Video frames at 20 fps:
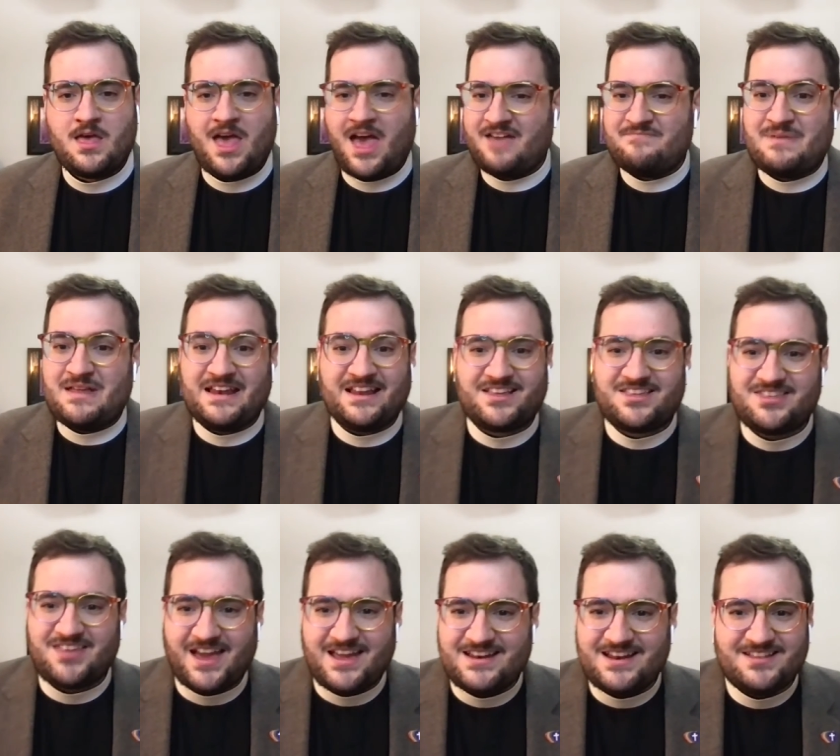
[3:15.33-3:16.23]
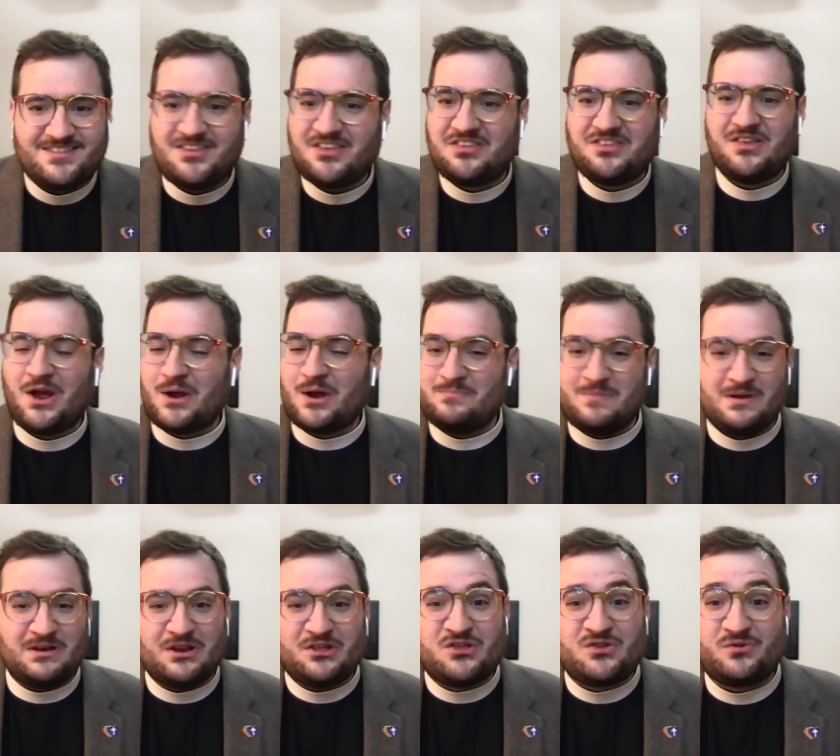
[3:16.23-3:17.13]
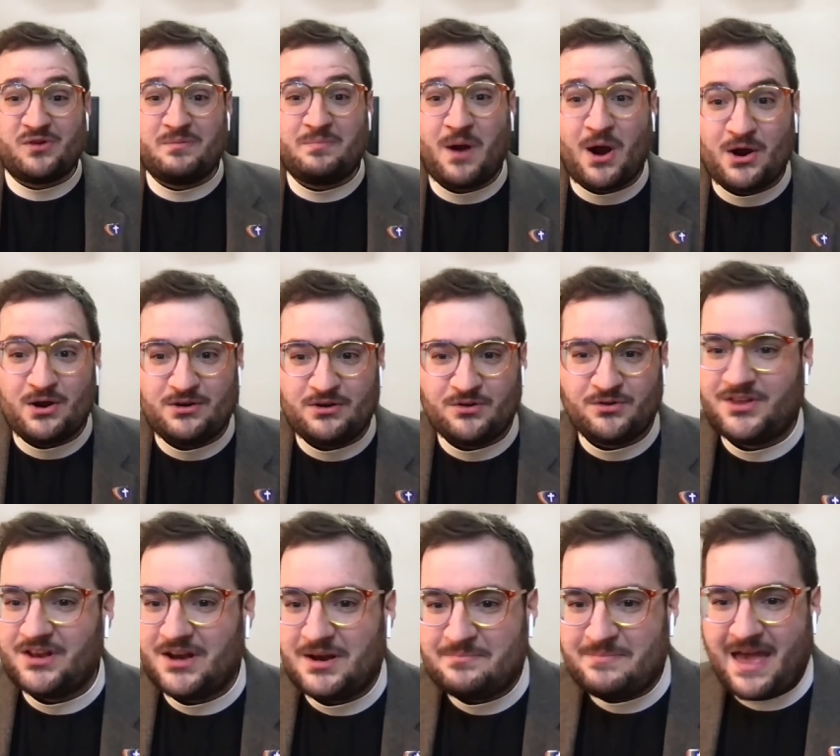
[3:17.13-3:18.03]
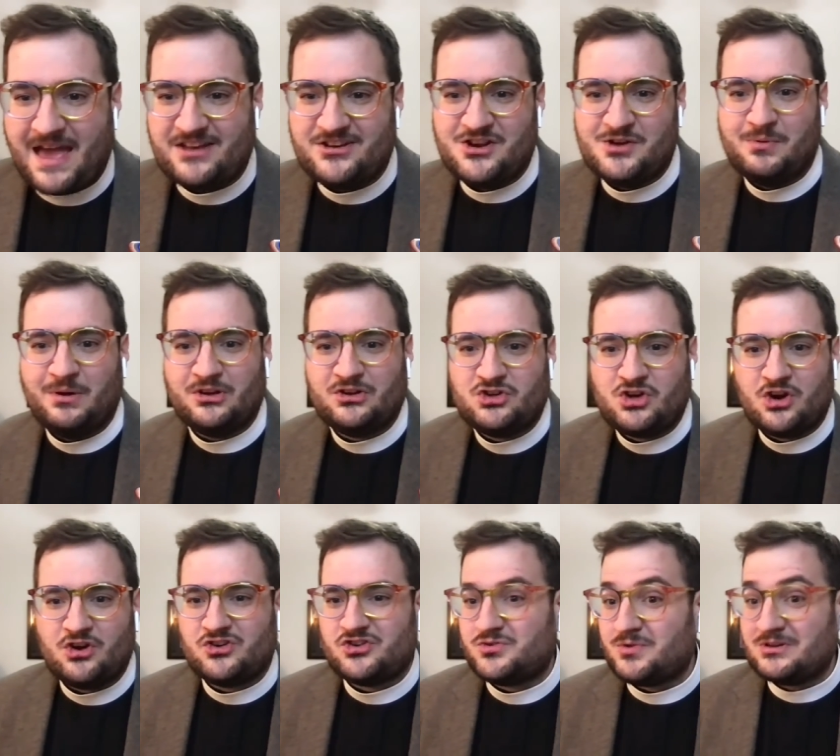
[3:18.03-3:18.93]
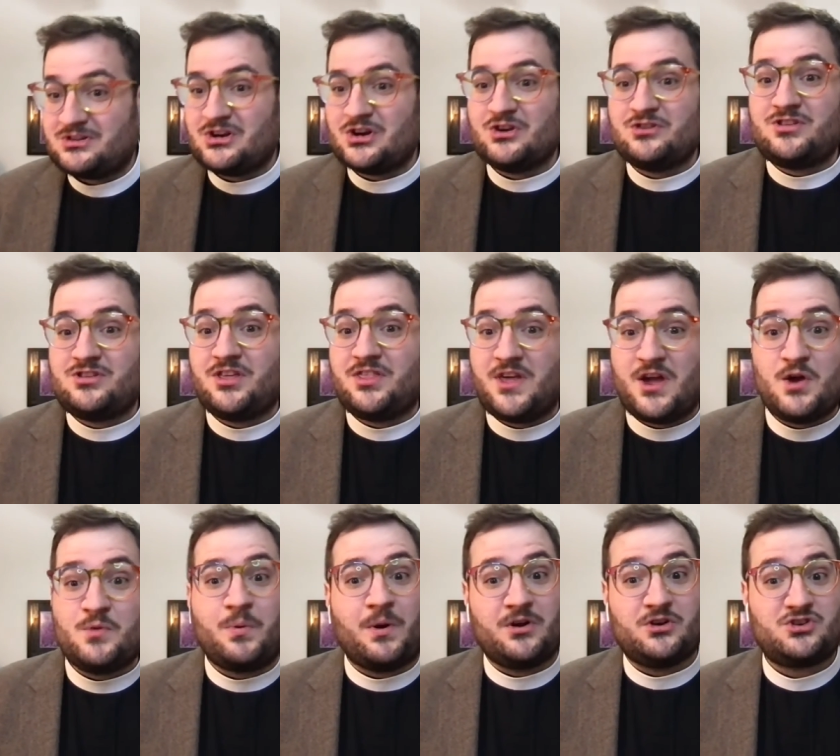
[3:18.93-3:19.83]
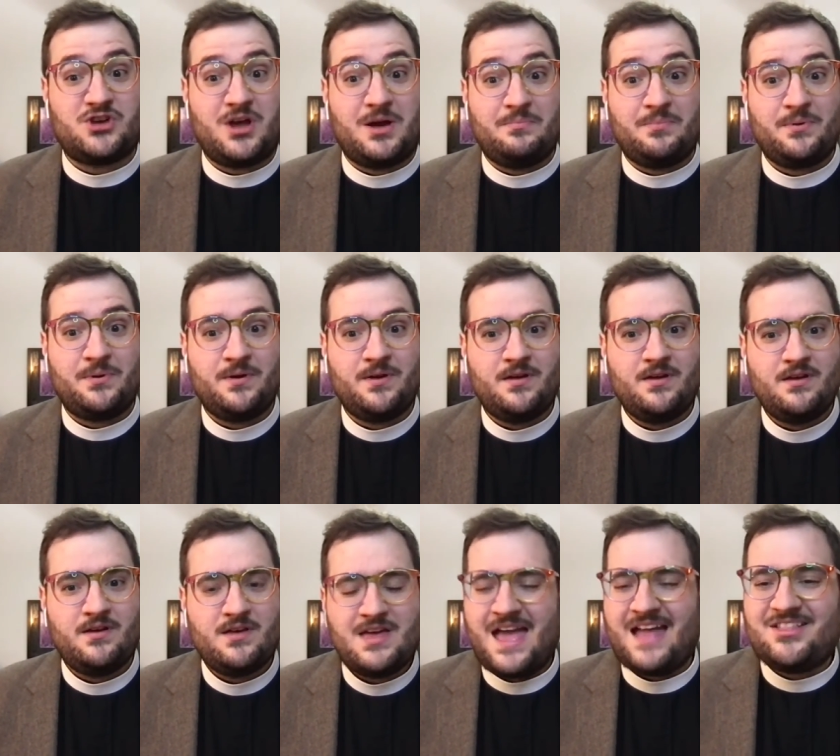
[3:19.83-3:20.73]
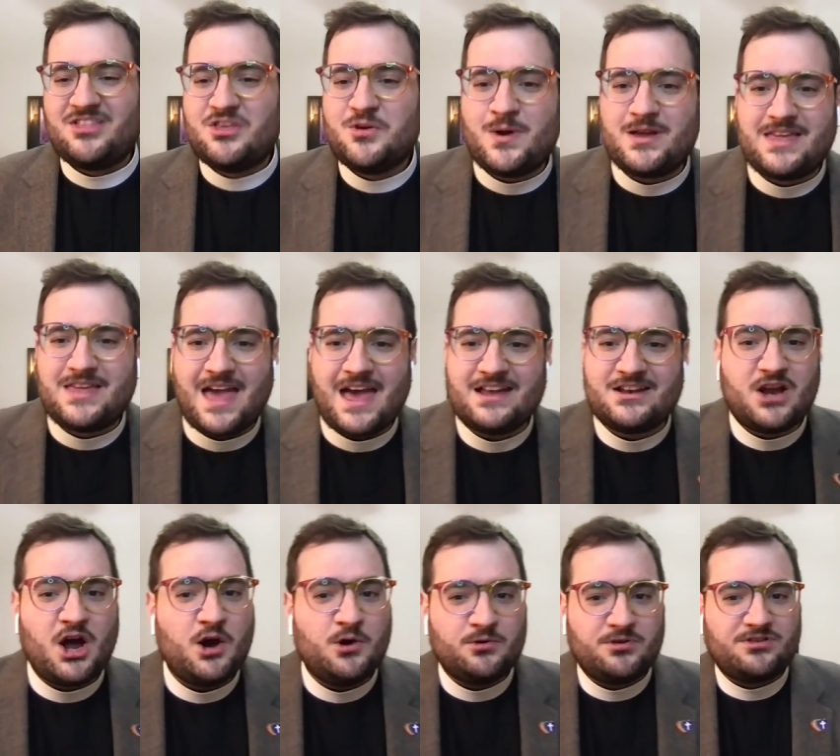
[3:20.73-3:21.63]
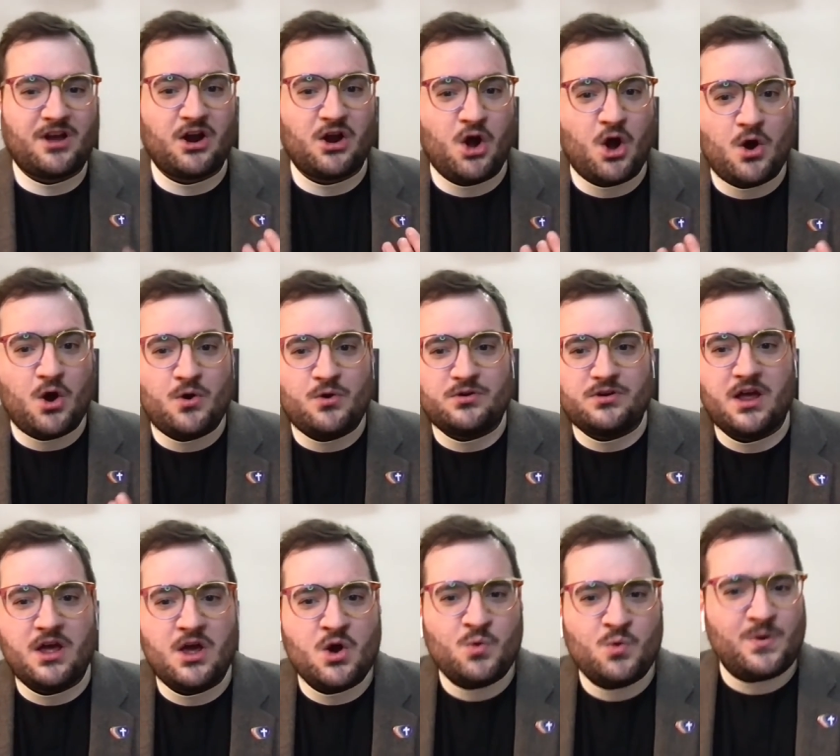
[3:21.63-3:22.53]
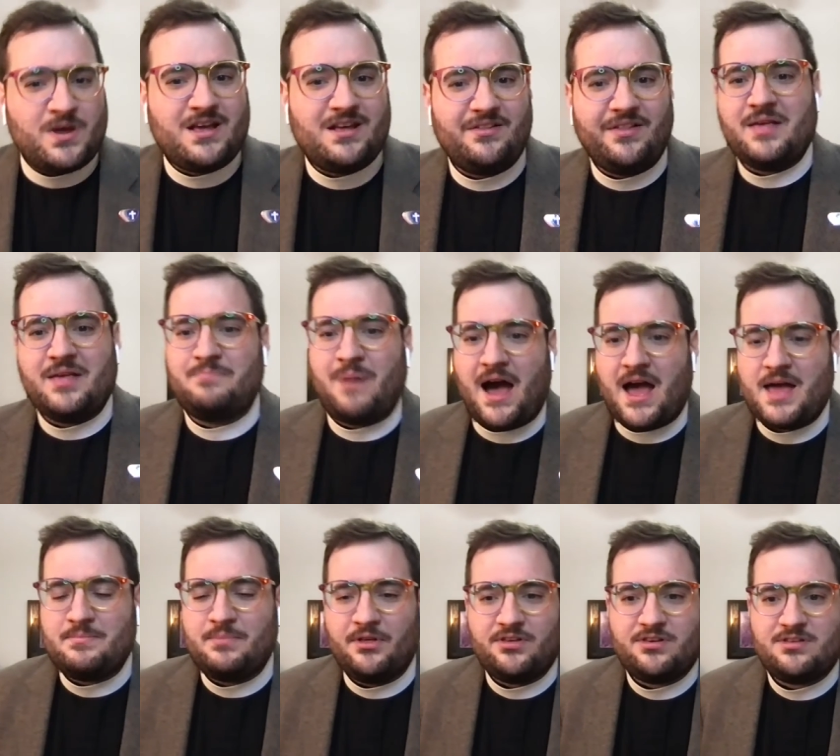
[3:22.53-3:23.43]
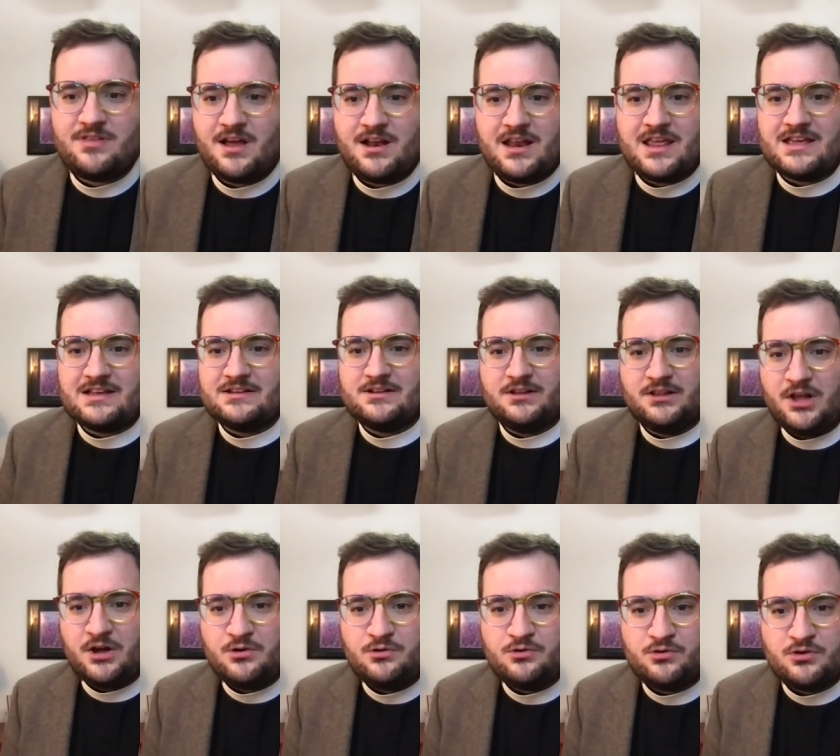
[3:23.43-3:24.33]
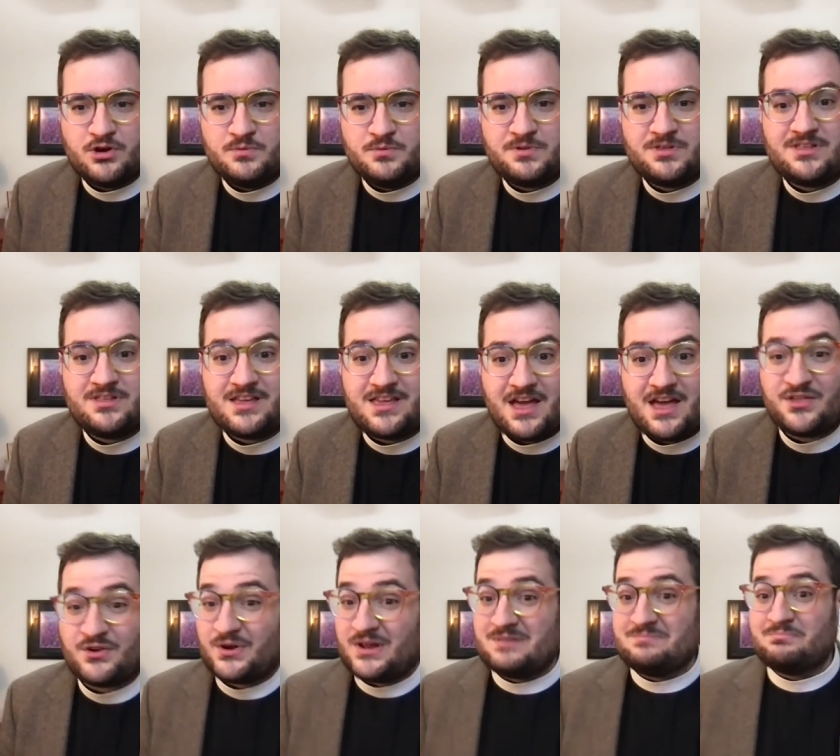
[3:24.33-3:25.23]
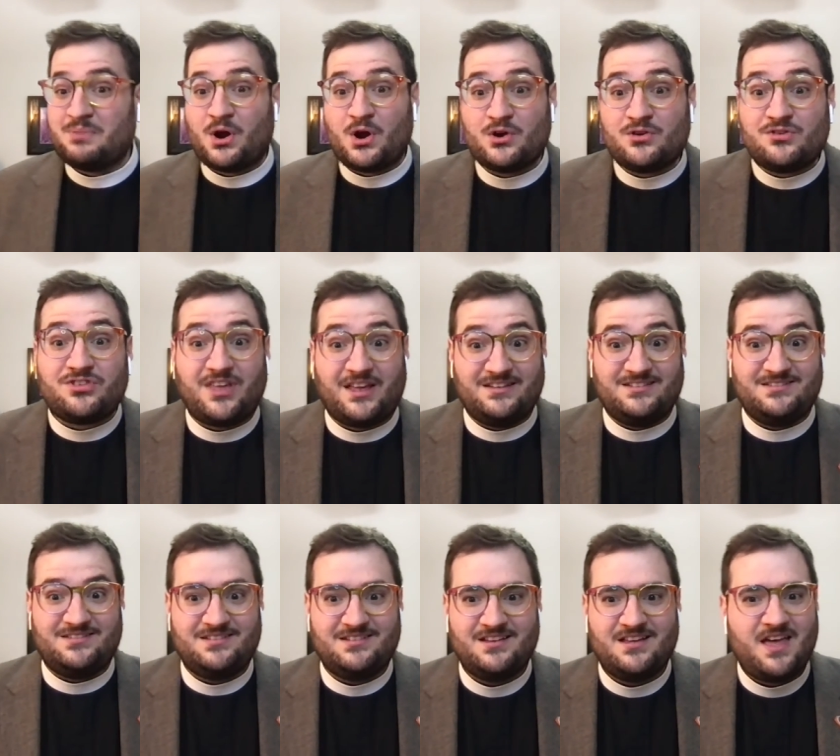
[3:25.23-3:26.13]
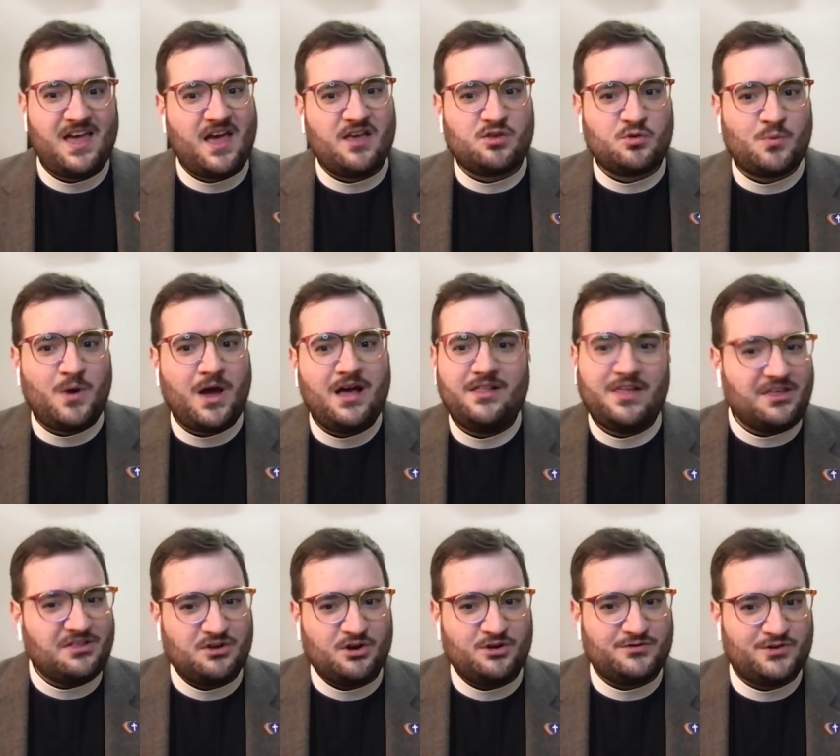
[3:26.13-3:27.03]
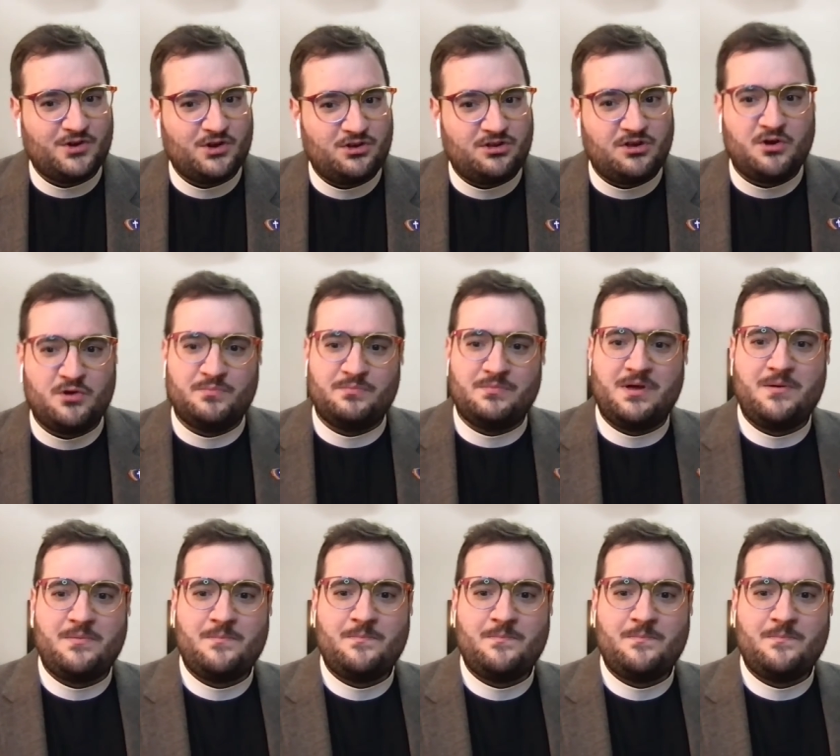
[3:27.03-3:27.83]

I've been excited to see our ministry partners at Emmanuel Church return to their worship and to again host our own weekly Bible study and GLOW groups together in person as well as over Zoom.